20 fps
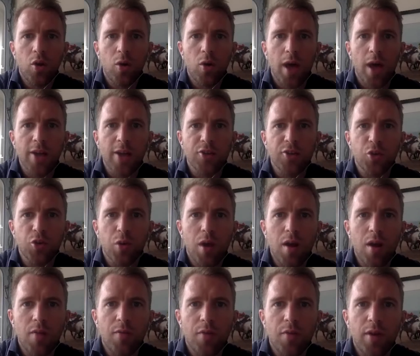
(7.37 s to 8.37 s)
and you
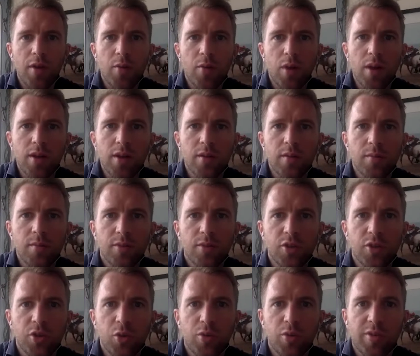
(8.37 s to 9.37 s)
are very welcome
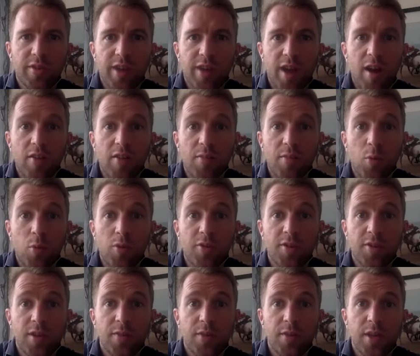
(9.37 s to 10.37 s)
to
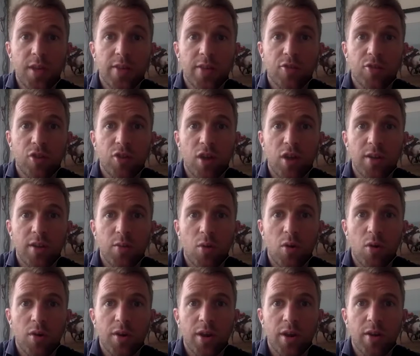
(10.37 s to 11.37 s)
STARSPORTS TV. It's Johnny
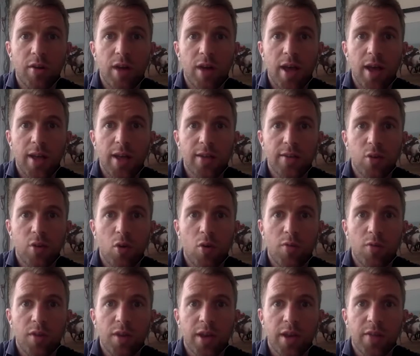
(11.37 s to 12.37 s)
Ward here, and
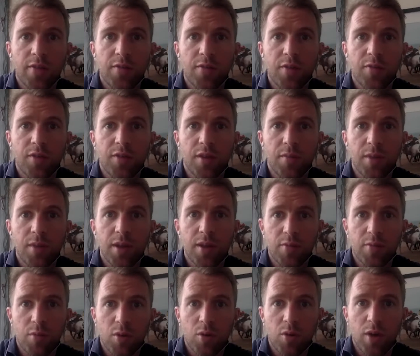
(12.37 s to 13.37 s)
over the next 15
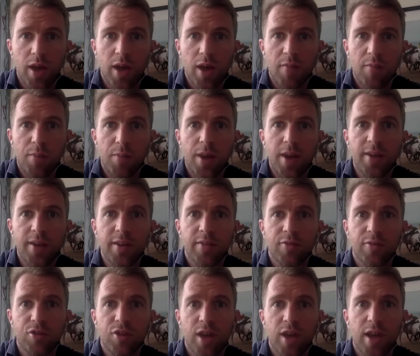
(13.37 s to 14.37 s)
minutes, we're going to have plenty
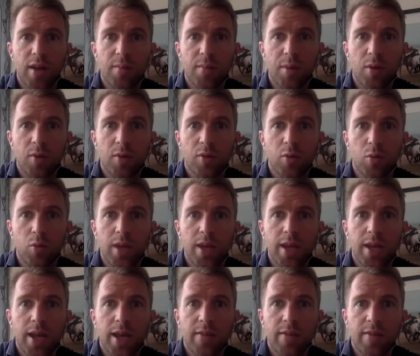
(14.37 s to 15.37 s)
of chat about the
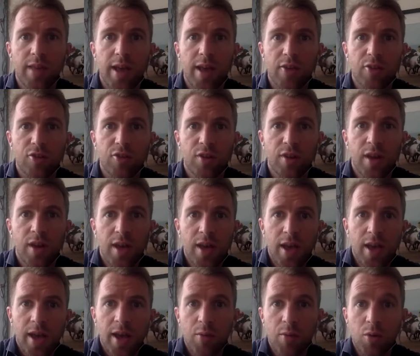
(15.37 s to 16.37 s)
weekend's action.
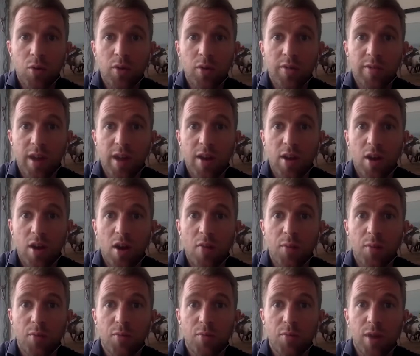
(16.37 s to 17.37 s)
We're going to start
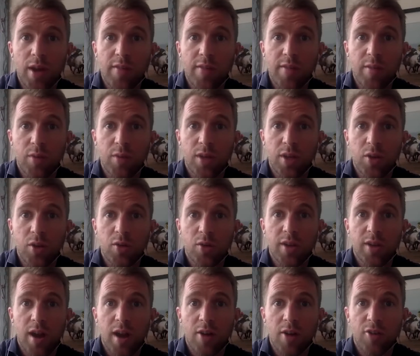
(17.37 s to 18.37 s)
off with racing with Luke
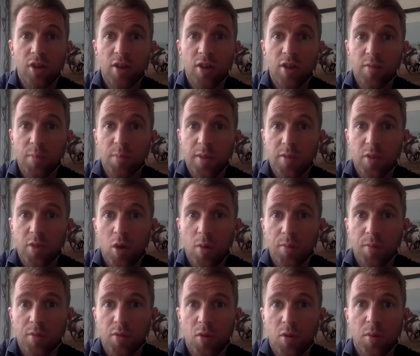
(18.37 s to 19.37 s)
Tarr. John Smith's
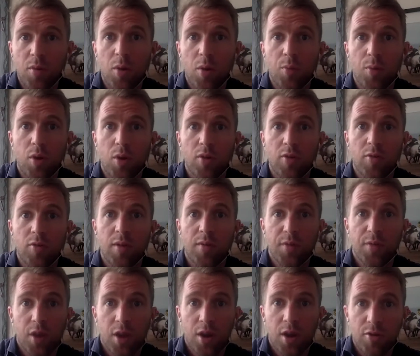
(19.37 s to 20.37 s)
Cup is coming up. We also
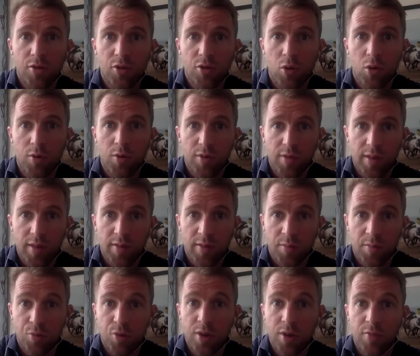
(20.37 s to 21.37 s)
have the Irish Oaks
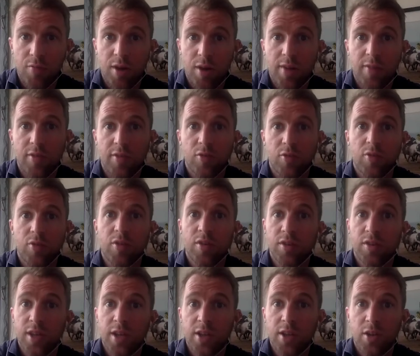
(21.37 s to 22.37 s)
as the brilliant racing just
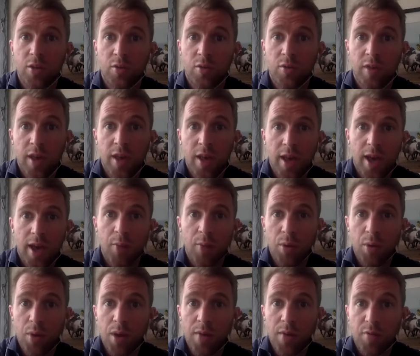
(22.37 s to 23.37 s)
continues, and
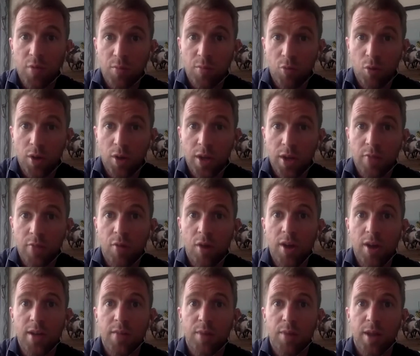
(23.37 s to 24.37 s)
we will have some running and
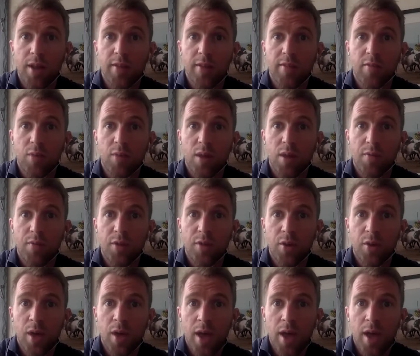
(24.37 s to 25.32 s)
riding plans as well for you